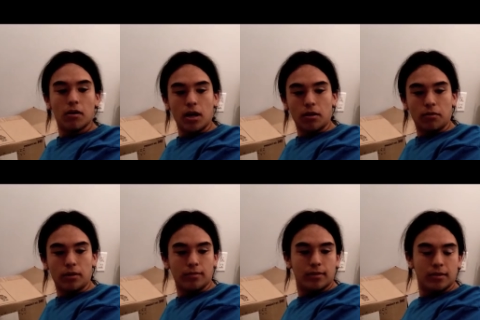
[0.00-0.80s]
Uh,
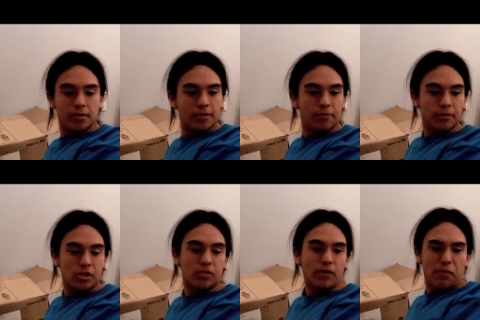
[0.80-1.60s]
well, if it's
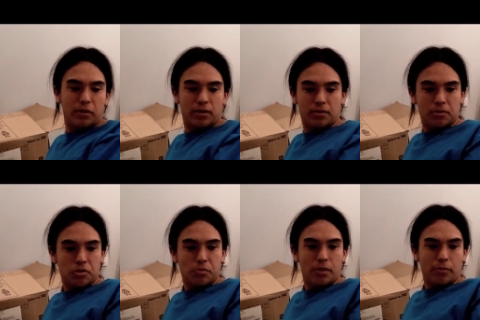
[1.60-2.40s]
just fabric, then you
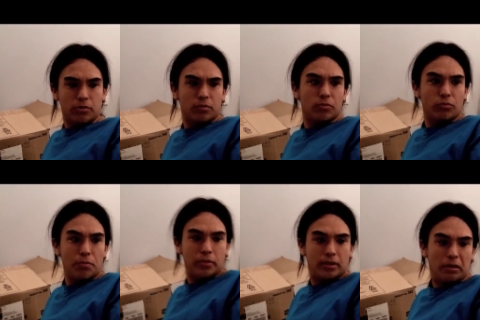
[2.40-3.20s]
should be able to
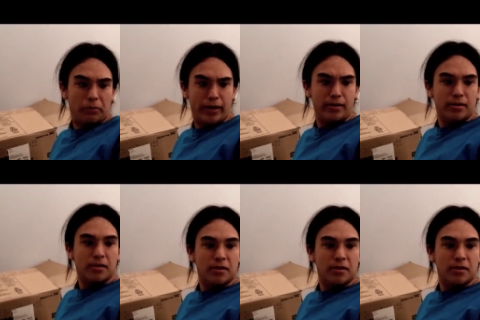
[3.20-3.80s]
rip it then, right?